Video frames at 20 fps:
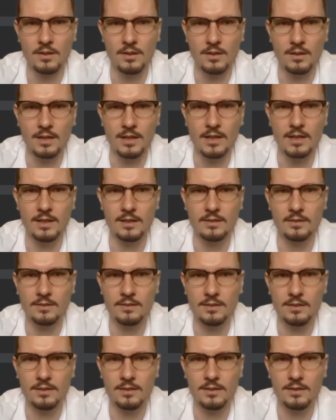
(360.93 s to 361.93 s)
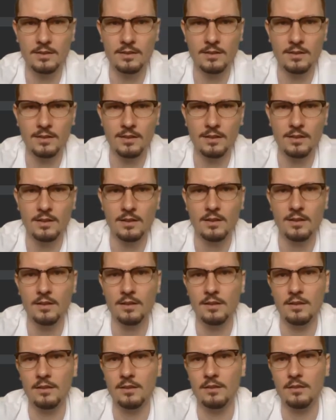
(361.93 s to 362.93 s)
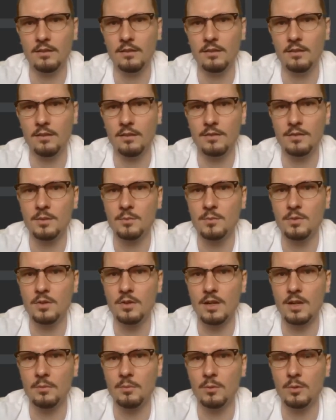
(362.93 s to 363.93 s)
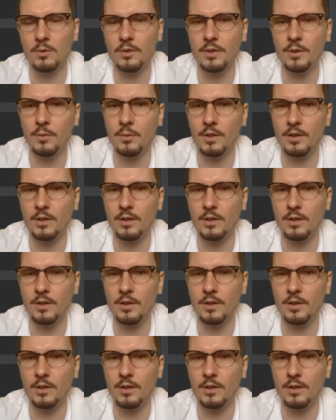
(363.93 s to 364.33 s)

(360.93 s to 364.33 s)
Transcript: and the subscribe multi will